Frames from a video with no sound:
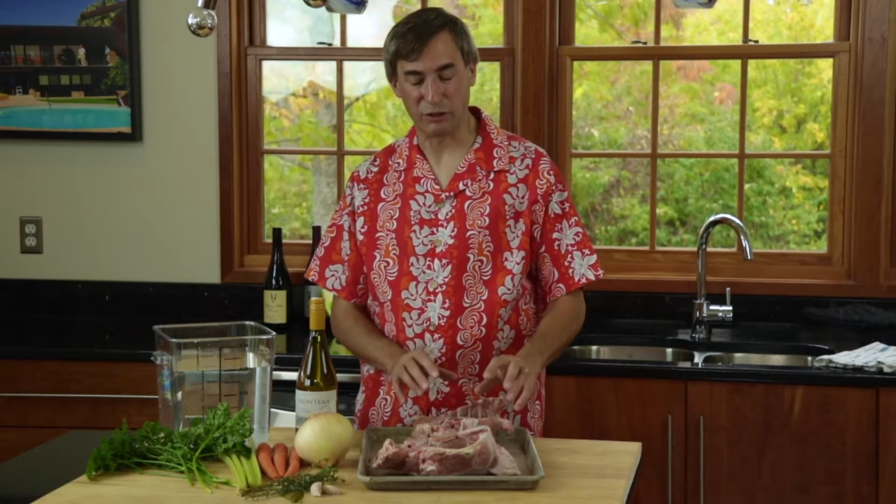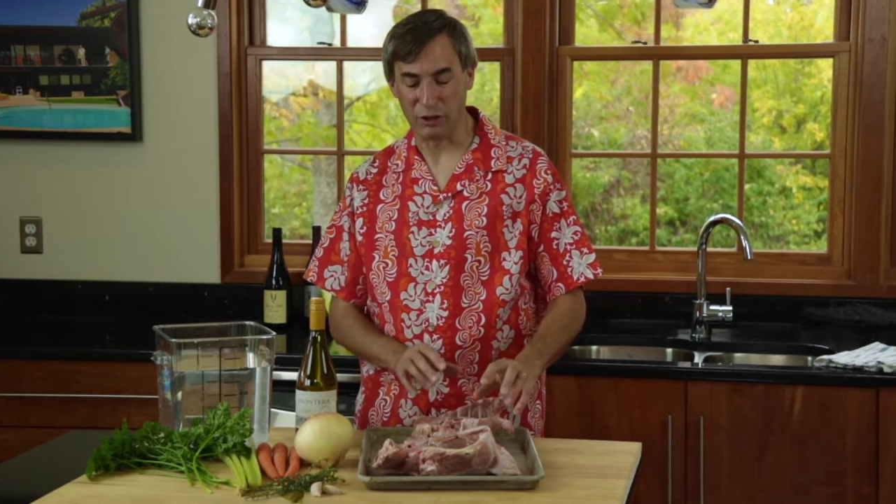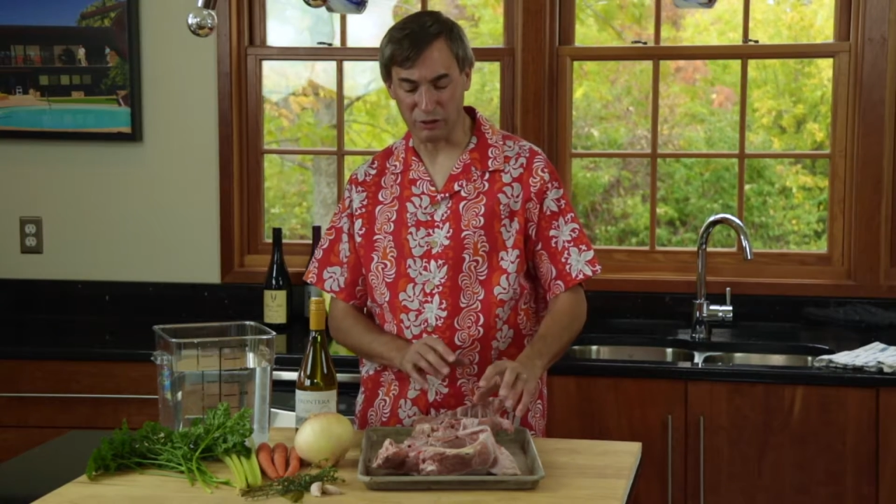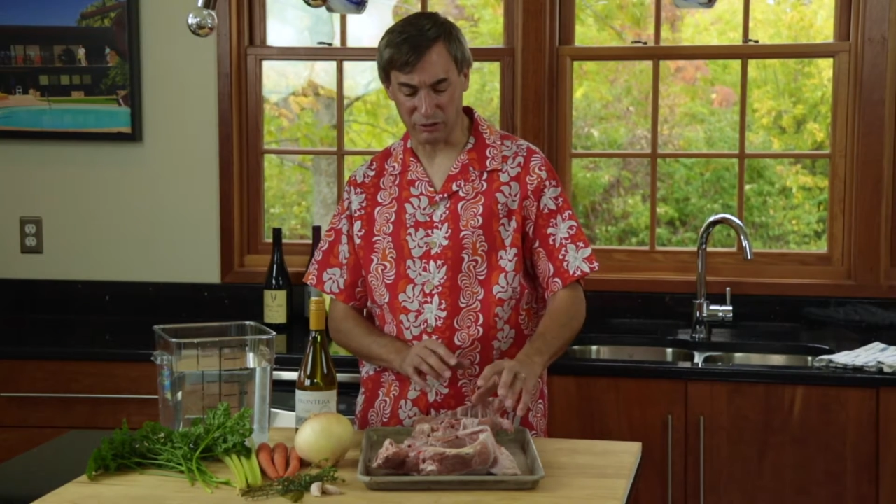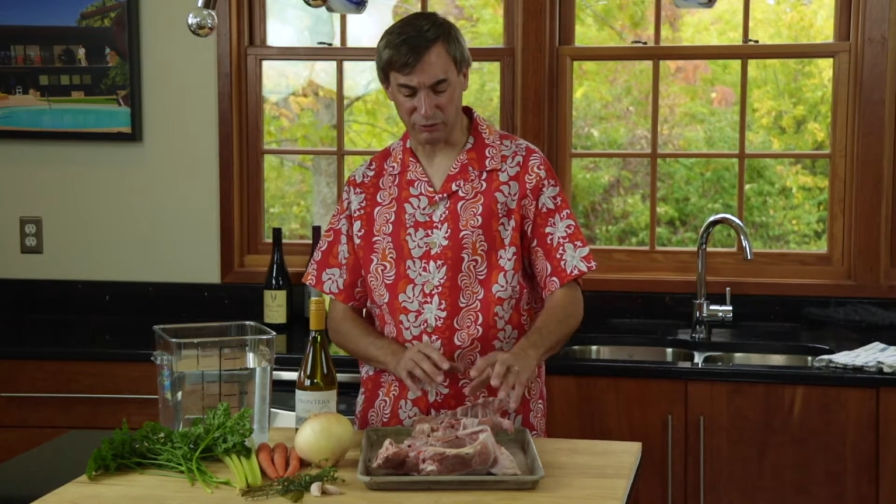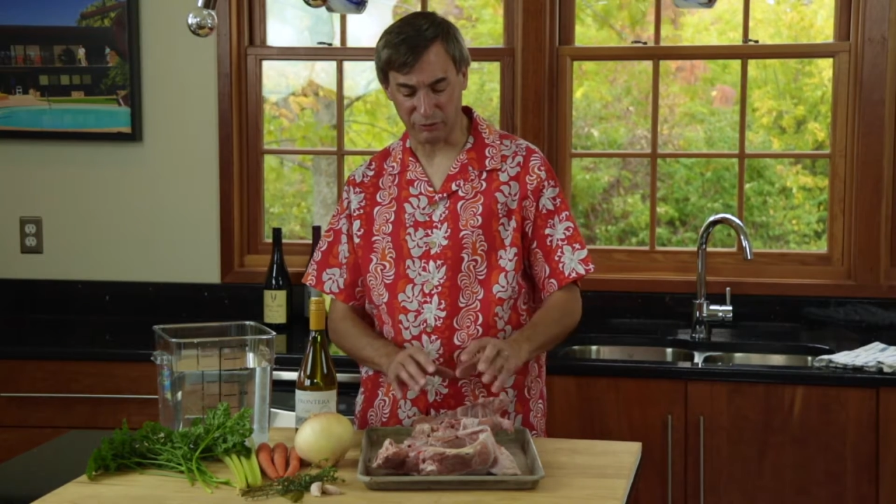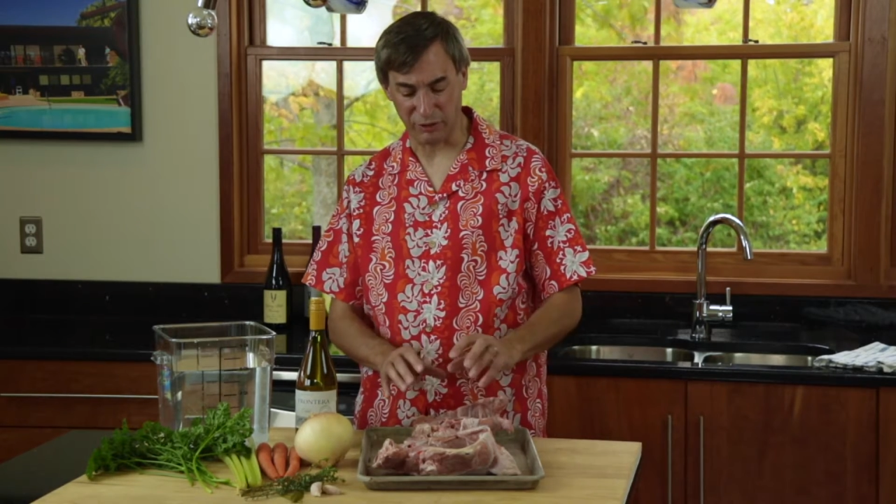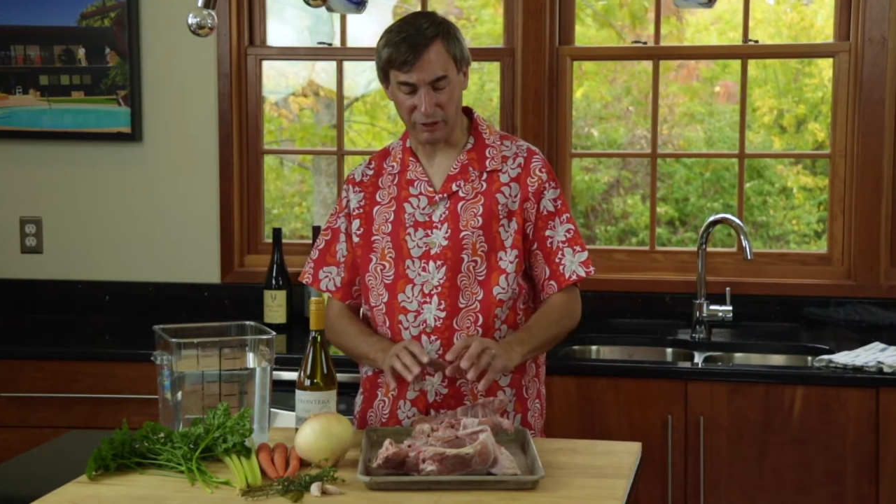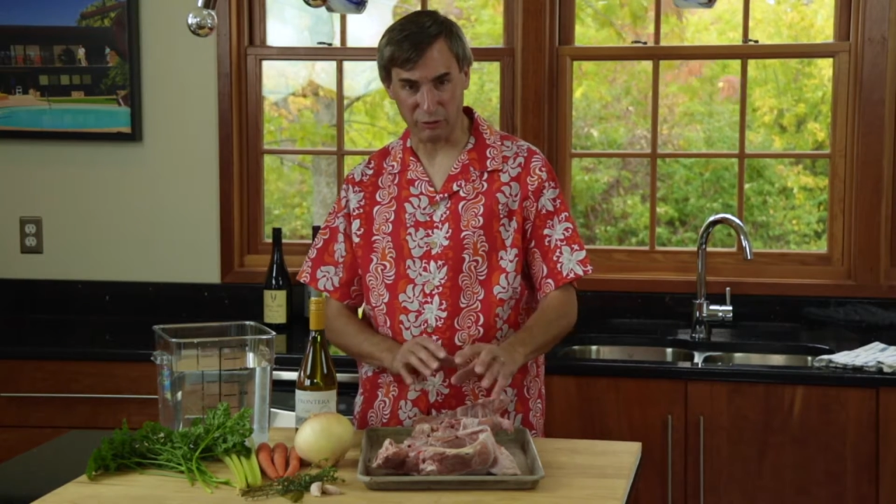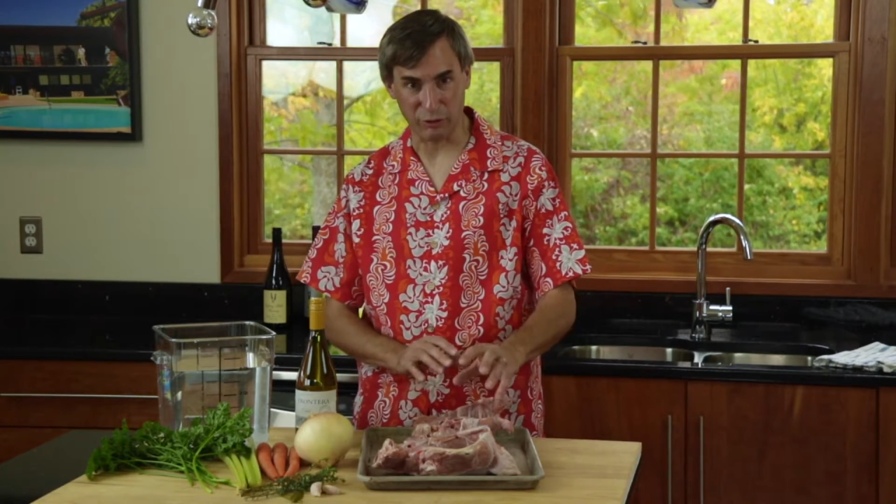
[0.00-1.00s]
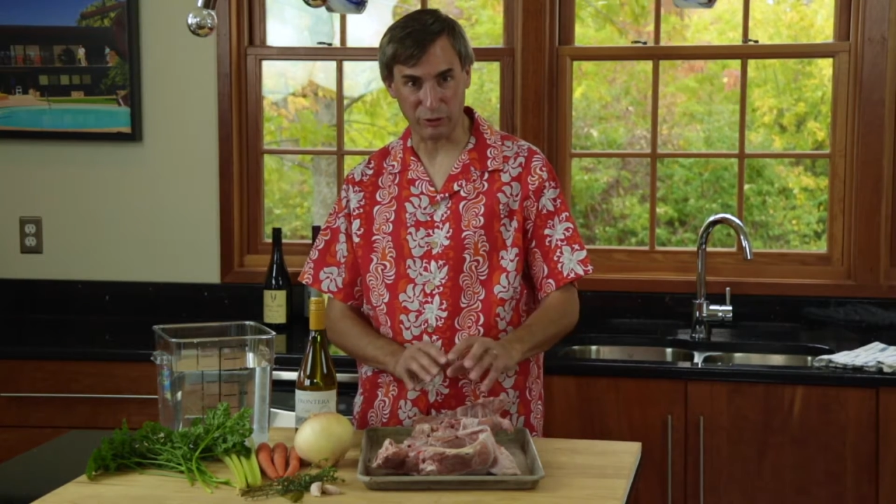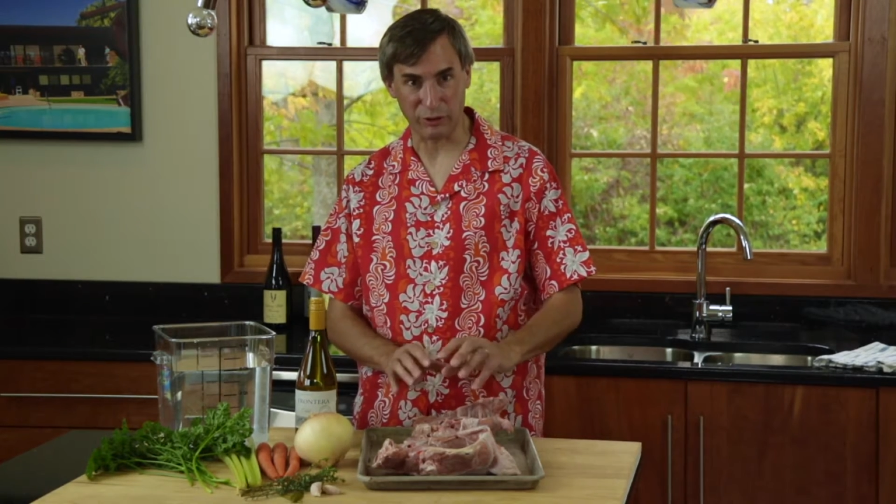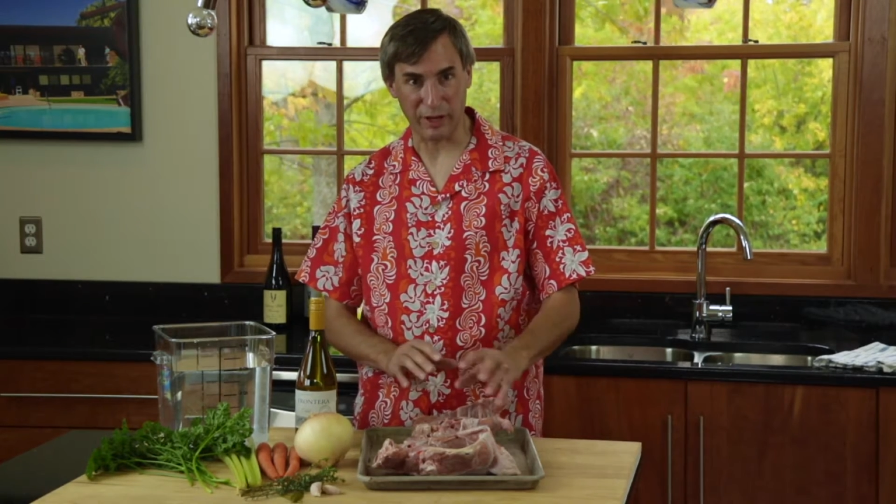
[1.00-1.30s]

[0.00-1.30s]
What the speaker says: cook's flavor